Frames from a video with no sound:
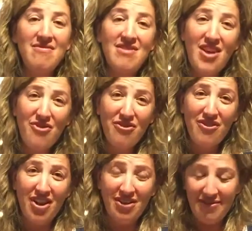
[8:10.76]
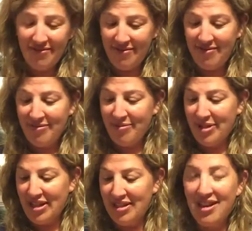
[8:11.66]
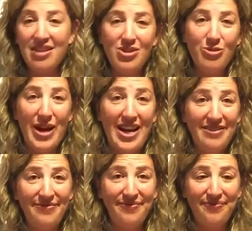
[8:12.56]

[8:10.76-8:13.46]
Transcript: never fun, but not so bad.